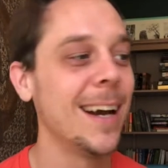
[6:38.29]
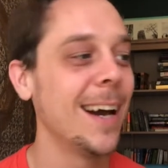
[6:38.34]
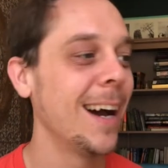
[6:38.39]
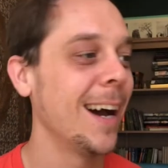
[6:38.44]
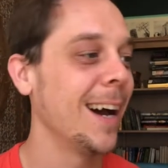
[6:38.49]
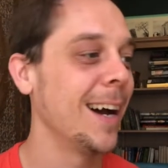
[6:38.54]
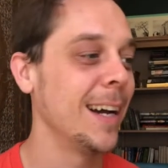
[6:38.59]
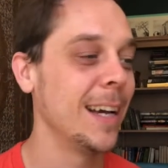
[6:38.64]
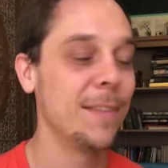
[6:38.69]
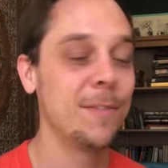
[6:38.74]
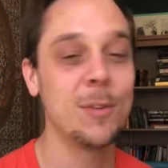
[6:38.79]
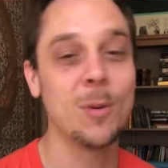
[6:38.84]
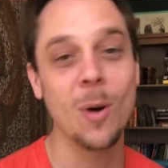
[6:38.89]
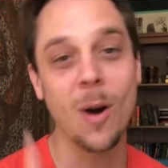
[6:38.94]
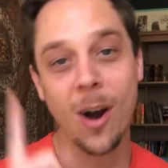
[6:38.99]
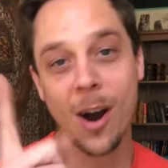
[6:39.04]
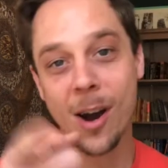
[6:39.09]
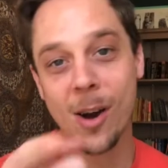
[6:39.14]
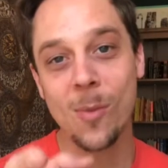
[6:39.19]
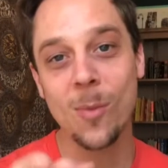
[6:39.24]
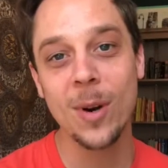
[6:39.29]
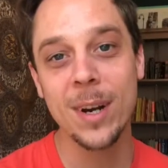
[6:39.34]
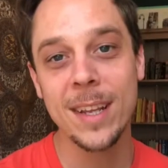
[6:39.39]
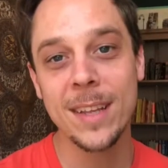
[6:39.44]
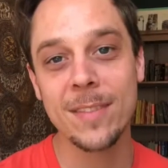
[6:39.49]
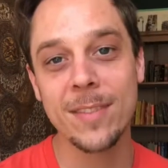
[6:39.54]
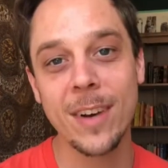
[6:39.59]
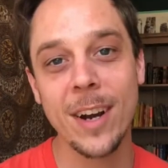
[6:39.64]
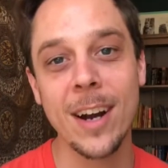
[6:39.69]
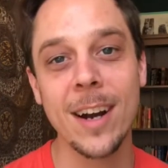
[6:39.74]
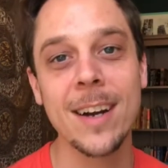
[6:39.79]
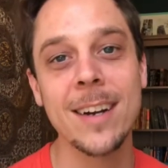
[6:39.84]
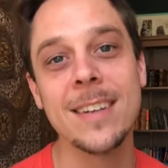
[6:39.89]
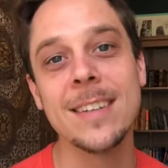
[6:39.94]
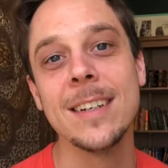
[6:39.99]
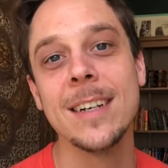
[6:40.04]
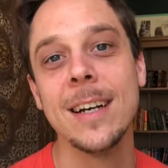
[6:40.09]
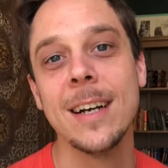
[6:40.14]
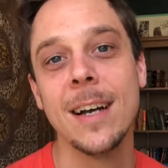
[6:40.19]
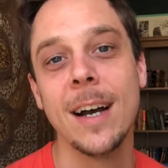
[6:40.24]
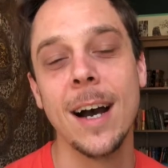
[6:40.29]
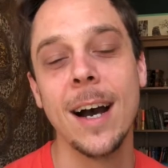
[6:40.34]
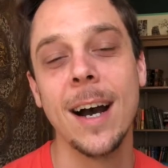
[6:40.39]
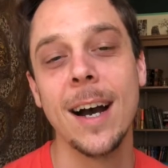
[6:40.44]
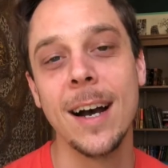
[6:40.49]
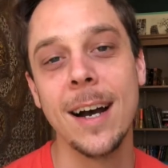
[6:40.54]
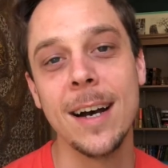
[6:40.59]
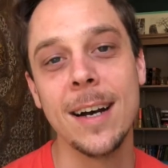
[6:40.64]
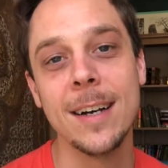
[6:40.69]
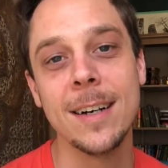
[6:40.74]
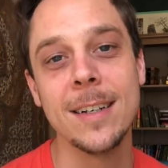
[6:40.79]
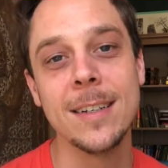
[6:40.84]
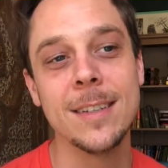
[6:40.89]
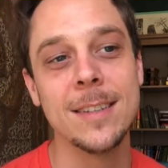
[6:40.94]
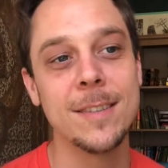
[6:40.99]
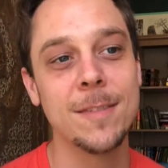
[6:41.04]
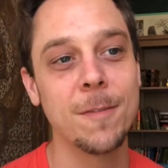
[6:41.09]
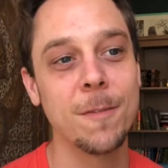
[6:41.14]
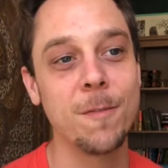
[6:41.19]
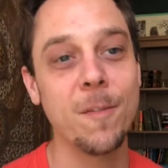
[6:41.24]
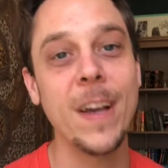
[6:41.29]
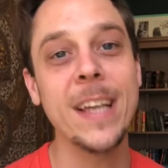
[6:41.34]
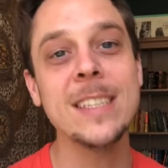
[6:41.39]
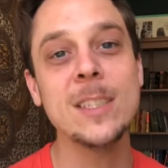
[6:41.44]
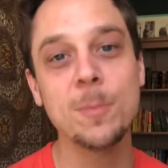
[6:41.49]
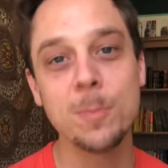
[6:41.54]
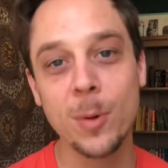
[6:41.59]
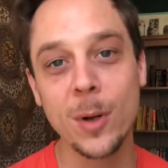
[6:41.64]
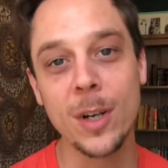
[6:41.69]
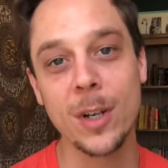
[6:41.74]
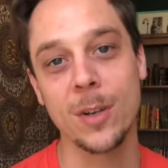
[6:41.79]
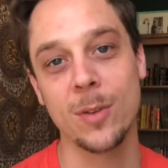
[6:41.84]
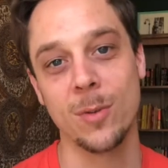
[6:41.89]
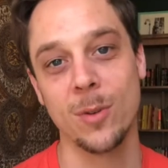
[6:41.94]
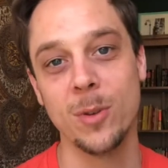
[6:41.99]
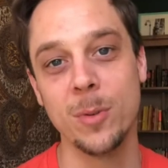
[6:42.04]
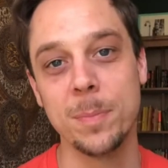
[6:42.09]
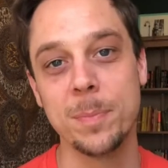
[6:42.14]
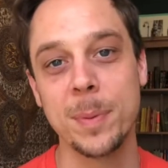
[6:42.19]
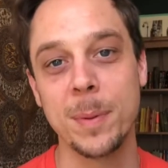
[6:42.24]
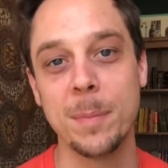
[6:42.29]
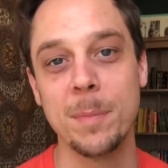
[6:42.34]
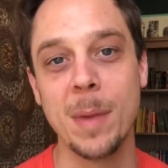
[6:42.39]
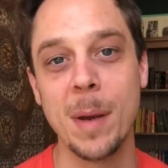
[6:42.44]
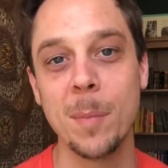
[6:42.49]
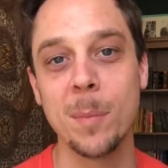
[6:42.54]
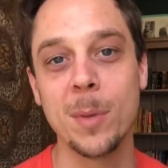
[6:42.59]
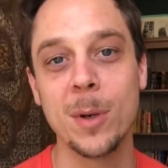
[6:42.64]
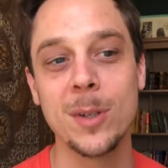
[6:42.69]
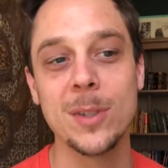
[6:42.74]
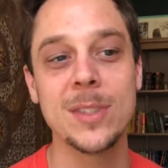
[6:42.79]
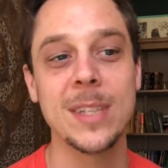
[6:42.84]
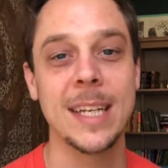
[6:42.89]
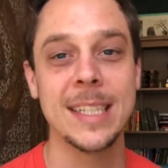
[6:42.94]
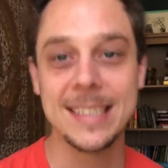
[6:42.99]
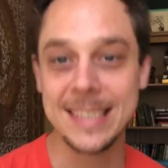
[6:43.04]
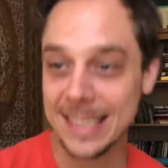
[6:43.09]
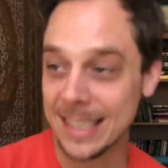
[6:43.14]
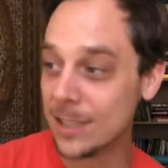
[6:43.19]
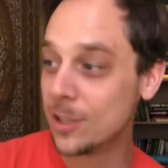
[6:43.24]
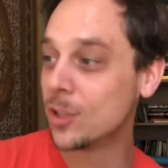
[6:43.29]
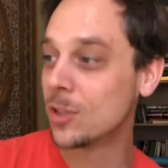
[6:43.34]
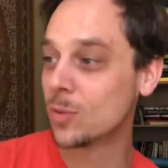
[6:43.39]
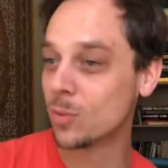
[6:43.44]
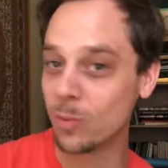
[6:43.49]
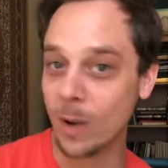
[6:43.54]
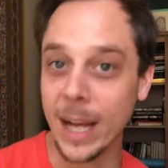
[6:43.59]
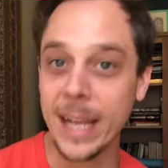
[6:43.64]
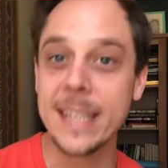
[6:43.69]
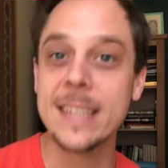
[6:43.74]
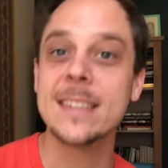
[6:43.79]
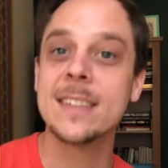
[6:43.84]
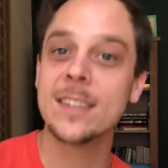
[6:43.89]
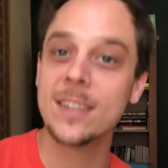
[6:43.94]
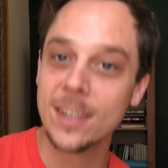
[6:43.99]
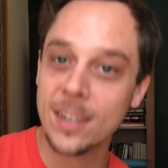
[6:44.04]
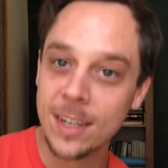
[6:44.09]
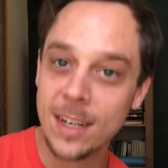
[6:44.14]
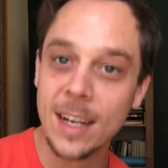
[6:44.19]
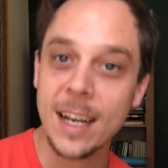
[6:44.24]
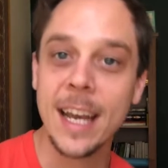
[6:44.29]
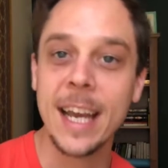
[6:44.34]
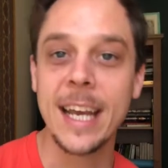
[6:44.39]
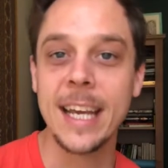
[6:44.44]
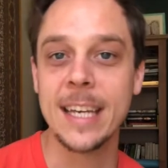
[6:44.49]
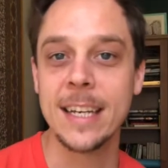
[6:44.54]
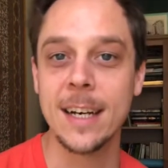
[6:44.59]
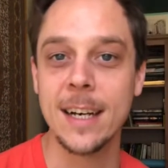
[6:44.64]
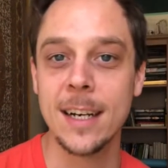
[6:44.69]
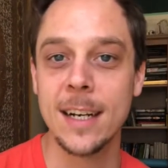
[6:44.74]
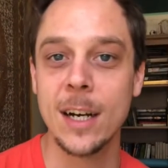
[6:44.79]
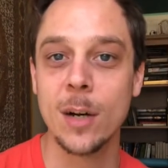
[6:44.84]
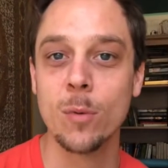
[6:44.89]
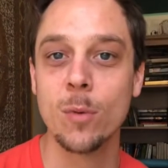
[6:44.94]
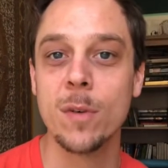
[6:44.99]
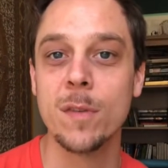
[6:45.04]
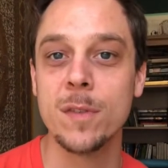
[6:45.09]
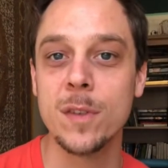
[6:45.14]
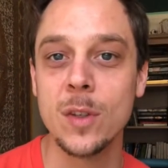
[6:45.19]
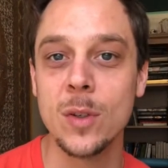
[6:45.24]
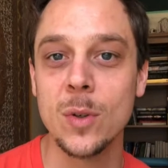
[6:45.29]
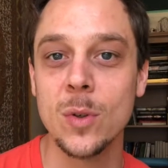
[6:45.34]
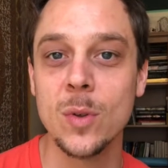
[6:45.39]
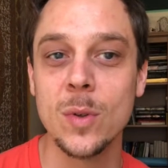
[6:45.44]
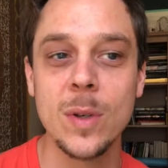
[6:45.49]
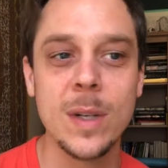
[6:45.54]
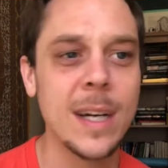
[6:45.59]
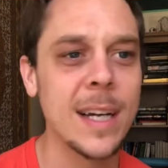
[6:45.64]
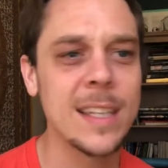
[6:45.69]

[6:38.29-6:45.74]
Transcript: If you are one of our Facebook group members, I did just write a review.